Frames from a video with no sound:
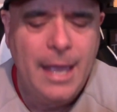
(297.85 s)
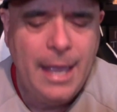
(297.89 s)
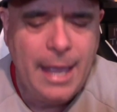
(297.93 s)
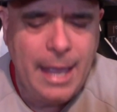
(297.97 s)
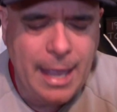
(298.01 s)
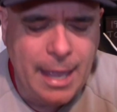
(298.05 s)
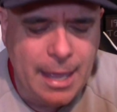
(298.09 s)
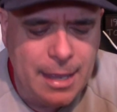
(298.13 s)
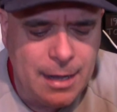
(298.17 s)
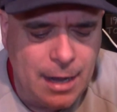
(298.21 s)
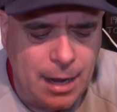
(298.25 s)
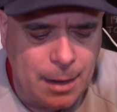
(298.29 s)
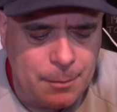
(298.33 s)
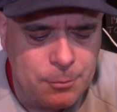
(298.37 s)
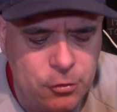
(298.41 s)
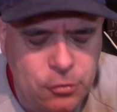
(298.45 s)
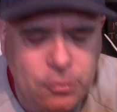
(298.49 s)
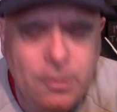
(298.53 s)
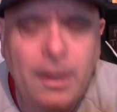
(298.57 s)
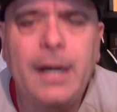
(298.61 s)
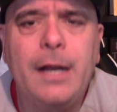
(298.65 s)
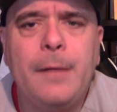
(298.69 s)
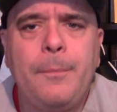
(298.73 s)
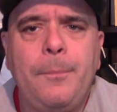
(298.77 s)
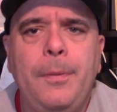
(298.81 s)
And I'm
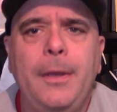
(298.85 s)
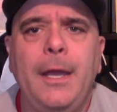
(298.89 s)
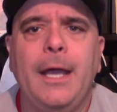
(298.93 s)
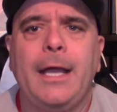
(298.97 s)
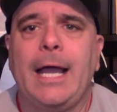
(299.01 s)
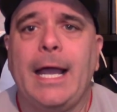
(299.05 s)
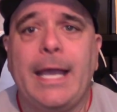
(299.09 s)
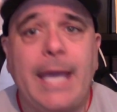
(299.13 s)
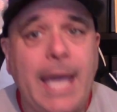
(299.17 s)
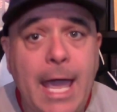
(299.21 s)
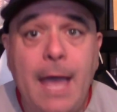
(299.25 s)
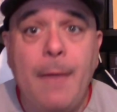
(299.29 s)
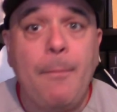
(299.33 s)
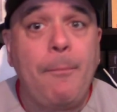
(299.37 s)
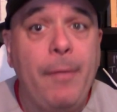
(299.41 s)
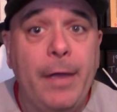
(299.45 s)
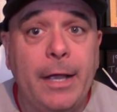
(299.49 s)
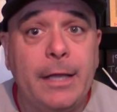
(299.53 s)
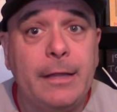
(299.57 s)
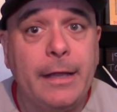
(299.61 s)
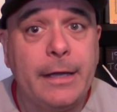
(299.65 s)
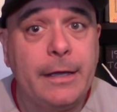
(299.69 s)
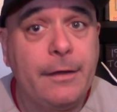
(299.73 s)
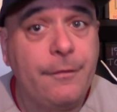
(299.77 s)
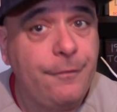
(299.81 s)
trying to pick. I can't pick
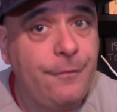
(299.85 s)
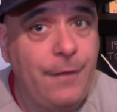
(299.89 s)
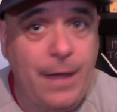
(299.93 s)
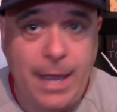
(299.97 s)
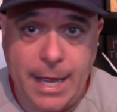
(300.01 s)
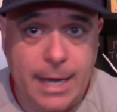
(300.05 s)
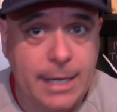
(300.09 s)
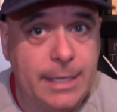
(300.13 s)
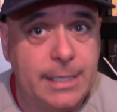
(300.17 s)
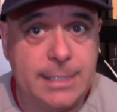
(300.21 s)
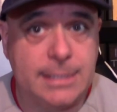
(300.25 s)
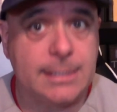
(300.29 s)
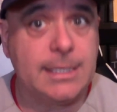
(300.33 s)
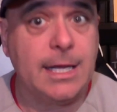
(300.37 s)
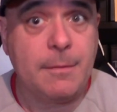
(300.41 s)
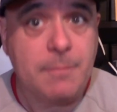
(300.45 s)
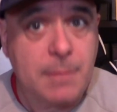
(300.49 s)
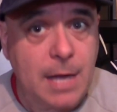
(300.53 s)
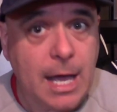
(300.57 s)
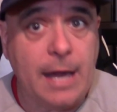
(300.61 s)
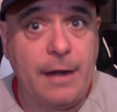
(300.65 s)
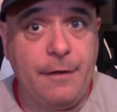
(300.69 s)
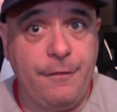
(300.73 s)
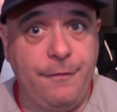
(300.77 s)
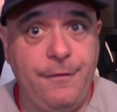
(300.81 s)
like a fan because I'm
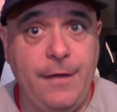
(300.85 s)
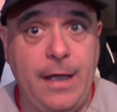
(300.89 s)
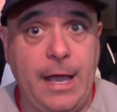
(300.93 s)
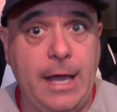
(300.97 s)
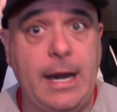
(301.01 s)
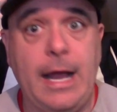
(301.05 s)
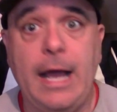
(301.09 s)
not a fan.